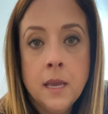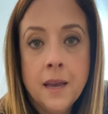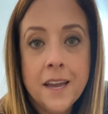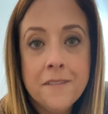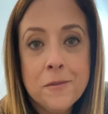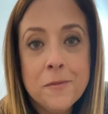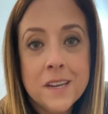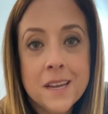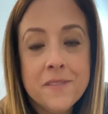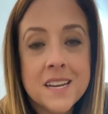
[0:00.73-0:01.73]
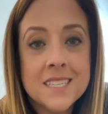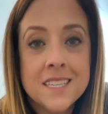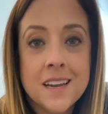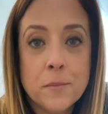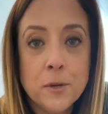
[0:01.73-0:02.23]
Hi everyone, I'm
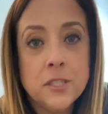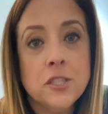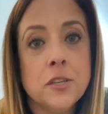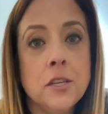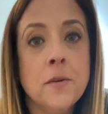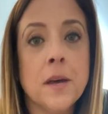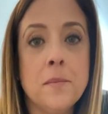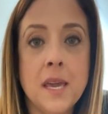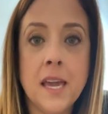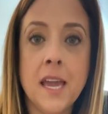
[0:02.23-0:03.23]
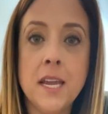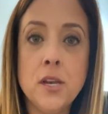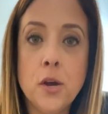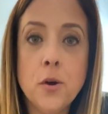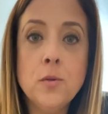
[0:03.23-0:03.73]
Vanessa. I'm going to show you how to make a
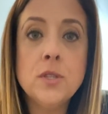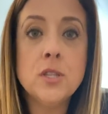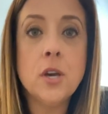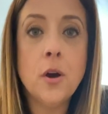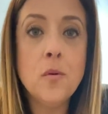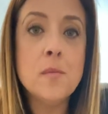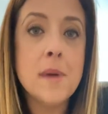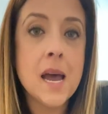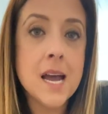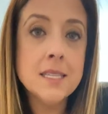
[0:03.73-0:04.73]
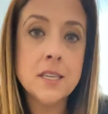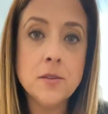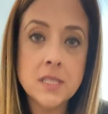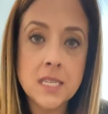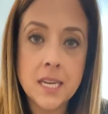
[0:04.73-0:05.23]
no-sew mask
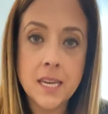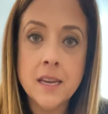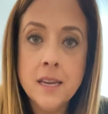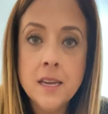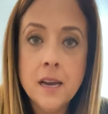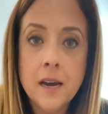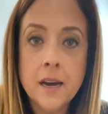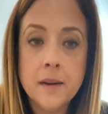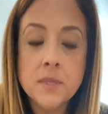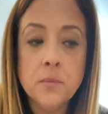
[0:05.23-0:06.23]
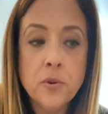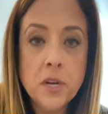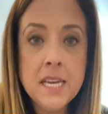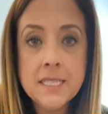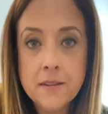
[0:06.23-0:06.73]
using some pretty
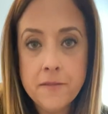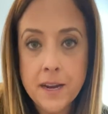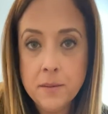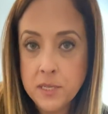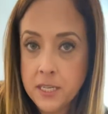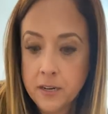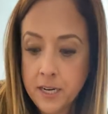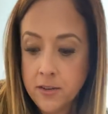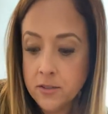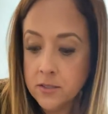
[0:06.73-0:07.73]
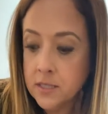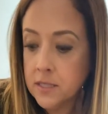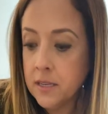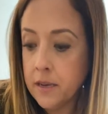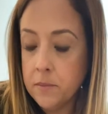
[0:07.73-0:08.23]
easy to find materials.
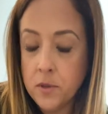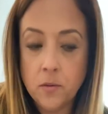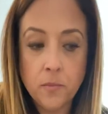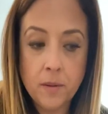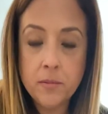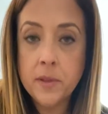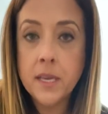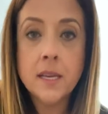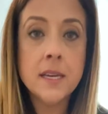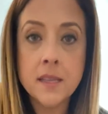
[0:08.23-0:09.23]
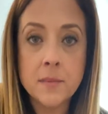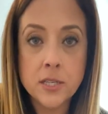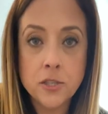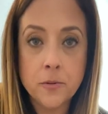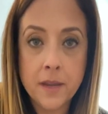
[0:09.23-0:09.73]
You probably could get them at
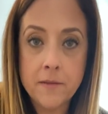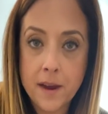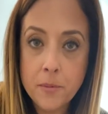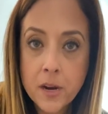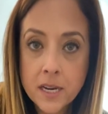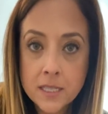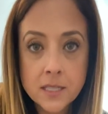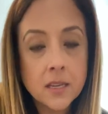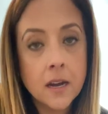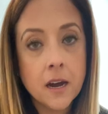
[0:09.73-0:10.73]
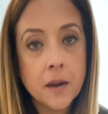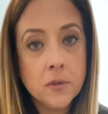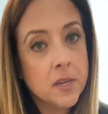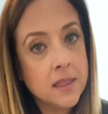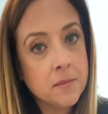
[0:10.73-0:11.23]
Joann Fabrics. You
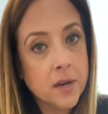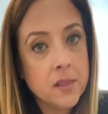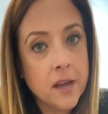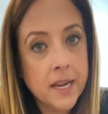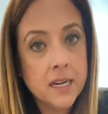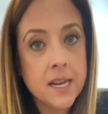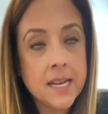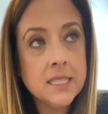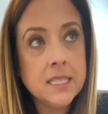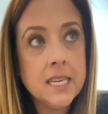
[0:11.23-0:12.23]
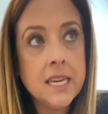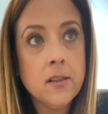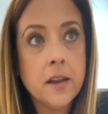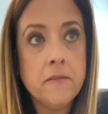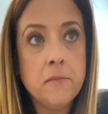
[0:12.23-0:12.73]
could get them online on Etsy. A
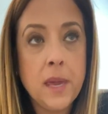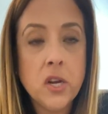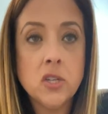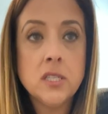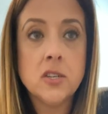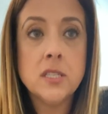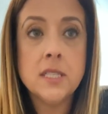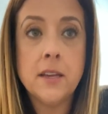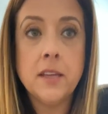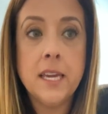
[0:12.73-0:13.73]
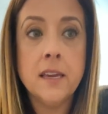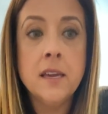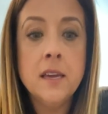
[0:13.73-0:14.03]
lot of makers are selling